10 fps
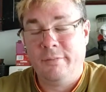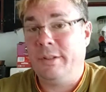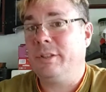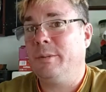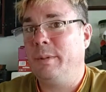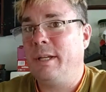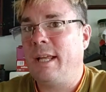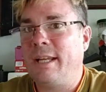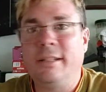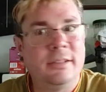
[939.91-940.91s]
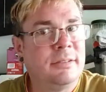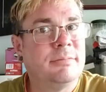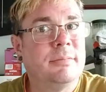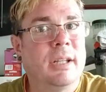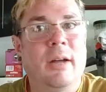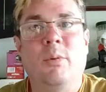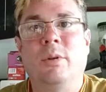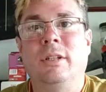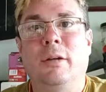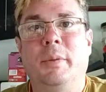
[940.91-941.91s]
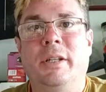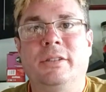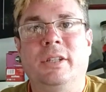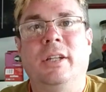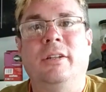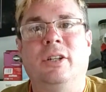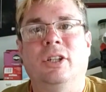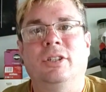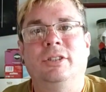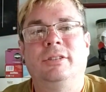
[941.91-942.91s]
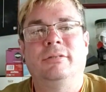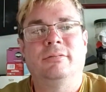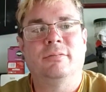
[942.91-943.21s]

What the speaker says: First couple of days I was a little bit concerned because